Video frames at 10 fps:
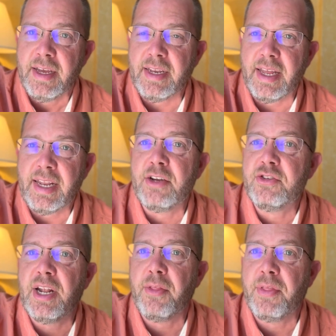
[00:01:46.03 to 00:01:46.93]
and how
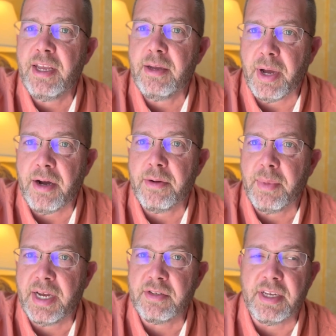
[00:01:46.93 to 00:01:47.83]
should I think about
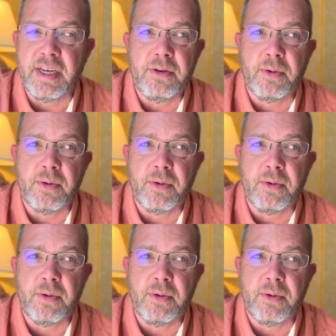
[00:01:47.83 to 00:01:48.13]
my sin?